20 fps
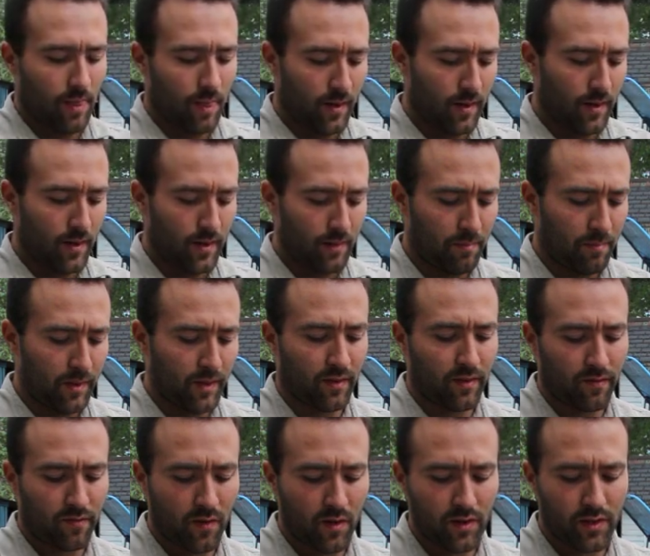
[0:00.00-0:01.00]
But
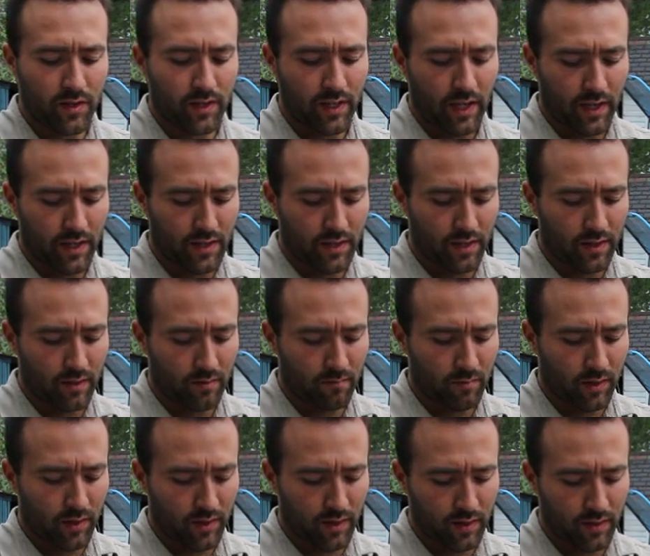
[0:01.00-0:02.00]
the first section,
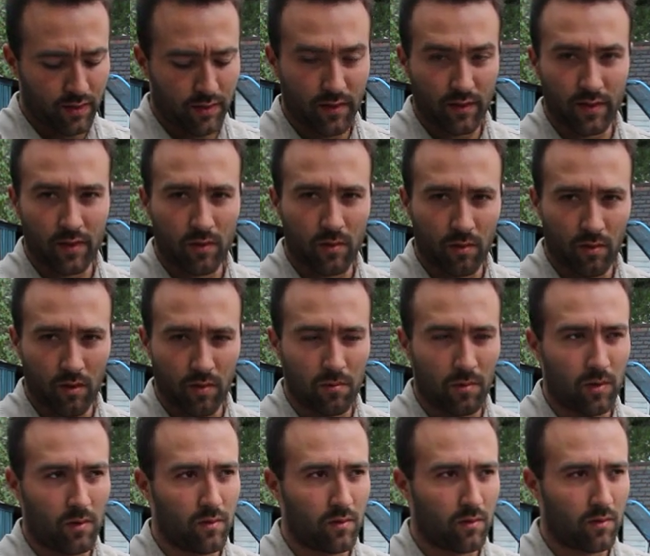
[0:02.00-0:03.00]
which is the
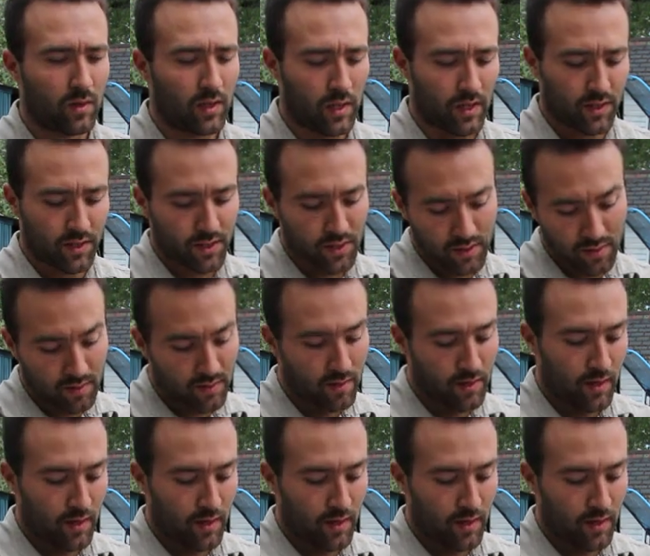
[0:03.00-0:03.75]
normal clutch,